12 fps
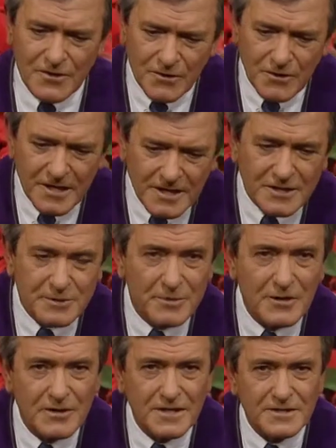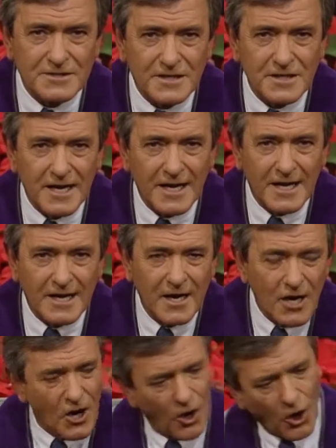could experience today,
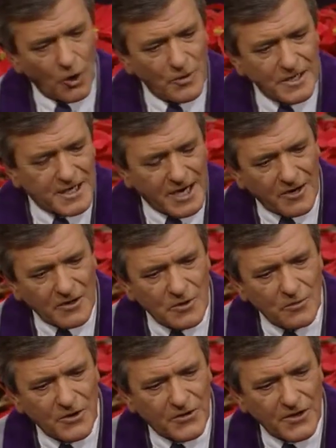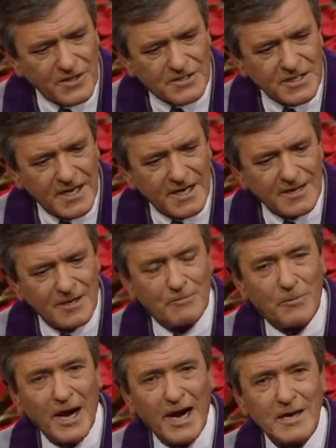or we carry with us the
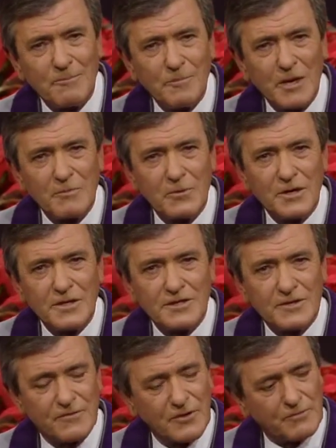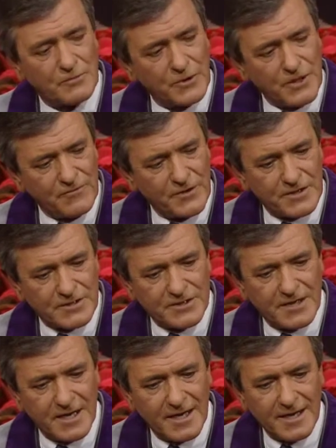bad memories of the previous
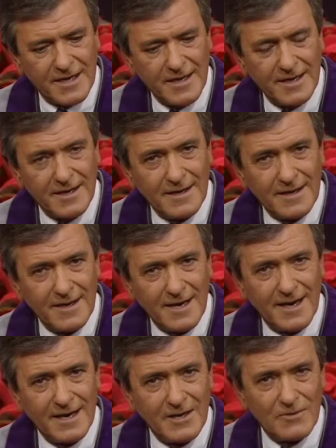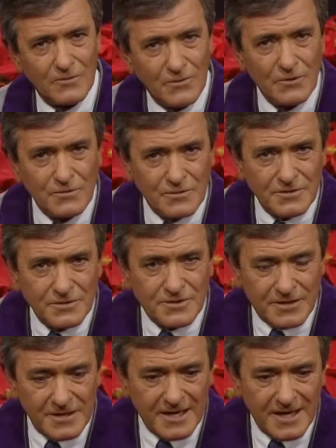day, and it
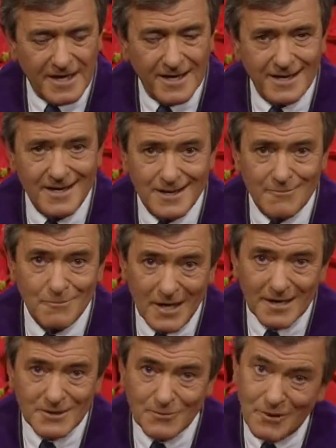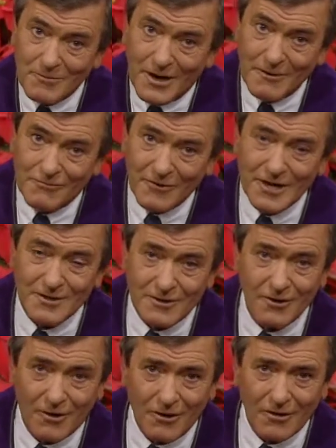ruins the day. It makes what my friend
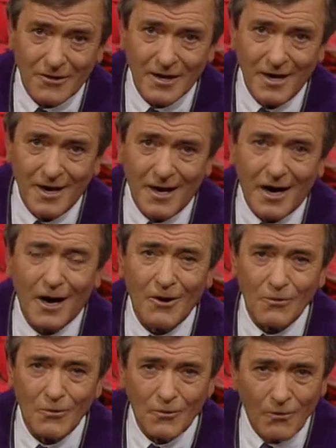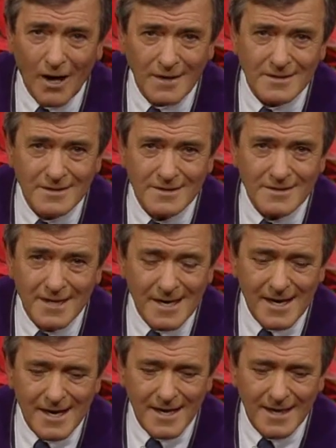called a rotten
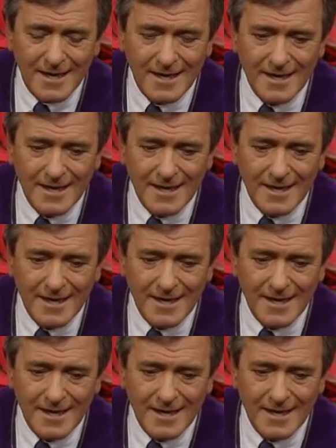day.